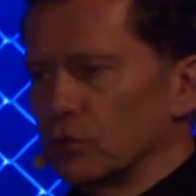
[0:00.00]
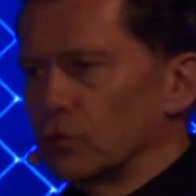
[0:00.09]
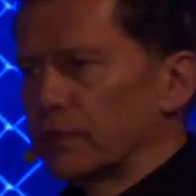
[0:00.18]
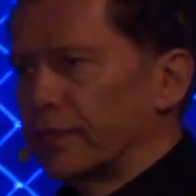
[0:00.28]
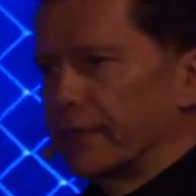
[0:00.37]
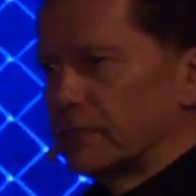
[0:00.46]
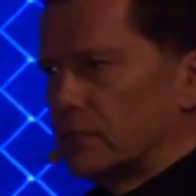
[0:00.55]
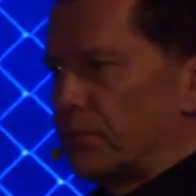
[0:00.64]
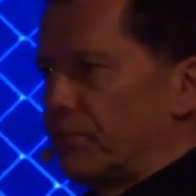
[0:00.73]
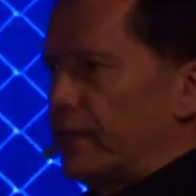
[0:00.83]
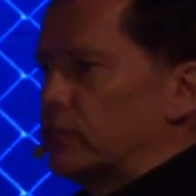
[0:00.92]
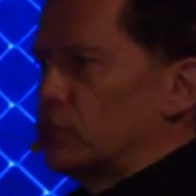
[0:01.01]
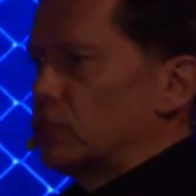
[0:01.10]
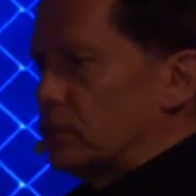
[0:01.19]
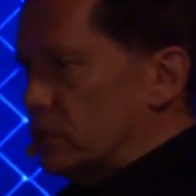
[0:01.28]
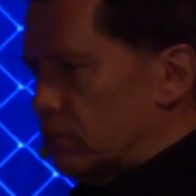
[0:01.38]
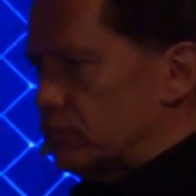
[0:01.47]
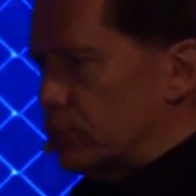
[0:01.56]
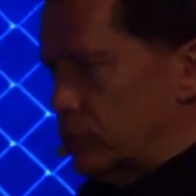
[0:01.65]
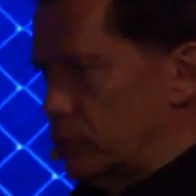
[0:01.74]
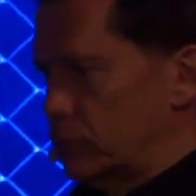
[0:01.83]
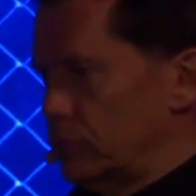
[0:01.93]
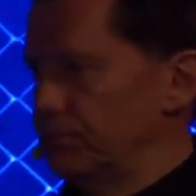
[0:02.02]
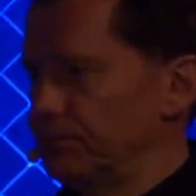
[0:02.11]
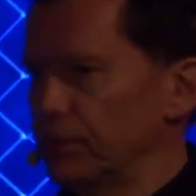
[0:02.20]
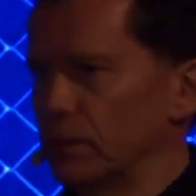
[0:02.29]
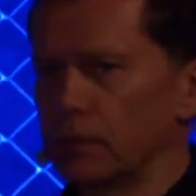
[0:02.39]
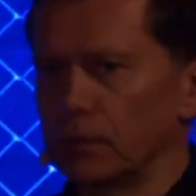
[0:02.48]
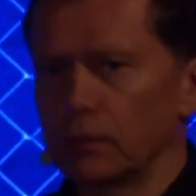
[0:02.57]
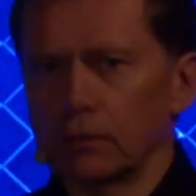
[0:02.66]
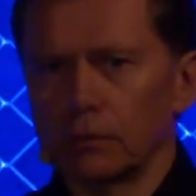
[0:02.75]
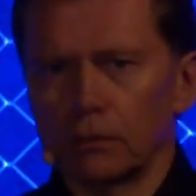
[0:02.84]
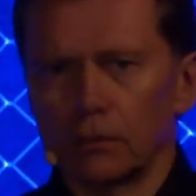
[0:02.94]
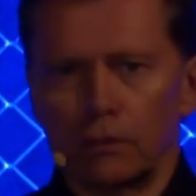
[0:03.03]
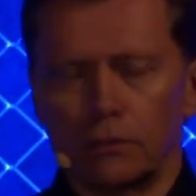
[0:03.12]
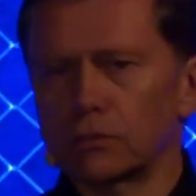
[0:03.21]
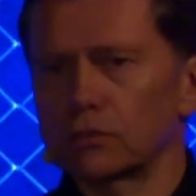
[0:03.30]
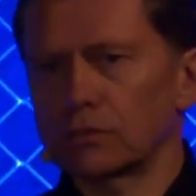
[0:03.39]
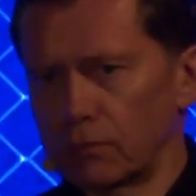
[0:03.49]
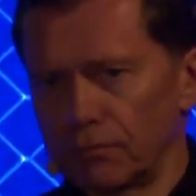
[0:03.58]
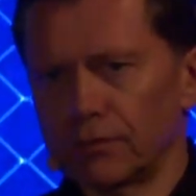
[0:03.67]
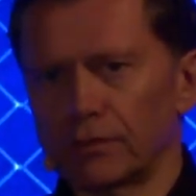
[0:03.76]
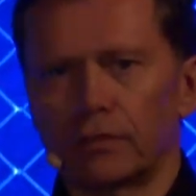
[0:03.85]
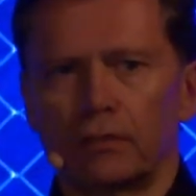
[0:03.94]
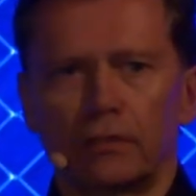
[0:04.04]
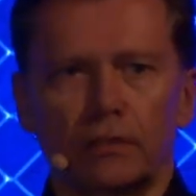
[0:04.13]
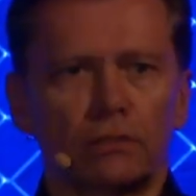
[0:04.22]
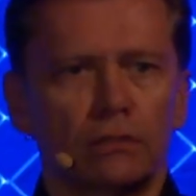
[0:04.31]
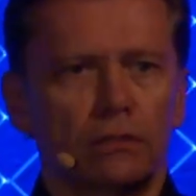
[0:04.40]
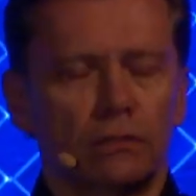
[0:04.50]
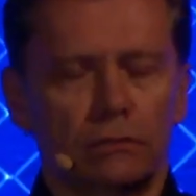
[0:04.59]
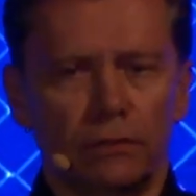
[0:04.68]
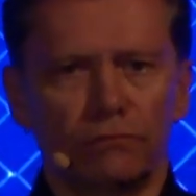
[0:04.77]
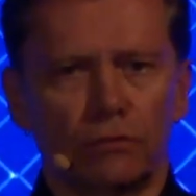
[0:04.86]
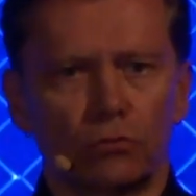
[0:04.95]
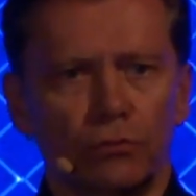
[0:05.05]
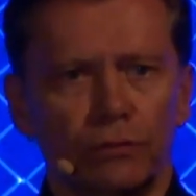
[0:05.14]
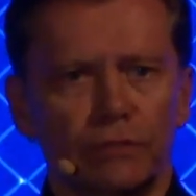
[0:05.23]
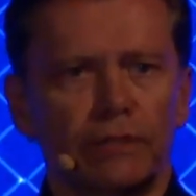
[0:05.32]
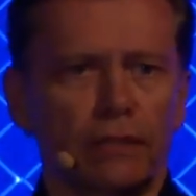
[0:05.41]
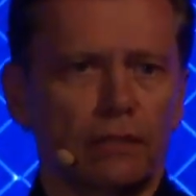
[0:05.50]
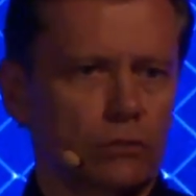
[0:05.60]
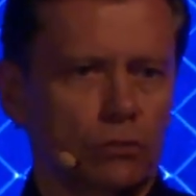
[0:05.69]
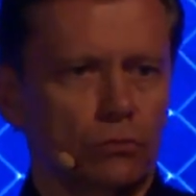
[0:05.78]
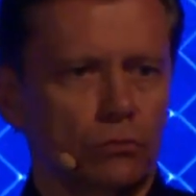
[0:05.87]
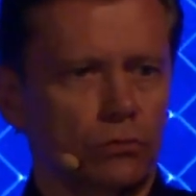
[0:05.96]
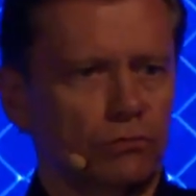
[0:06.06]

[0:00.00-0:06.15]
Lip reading: to look at the patch numbers. And this is something that an asset inventory tells you.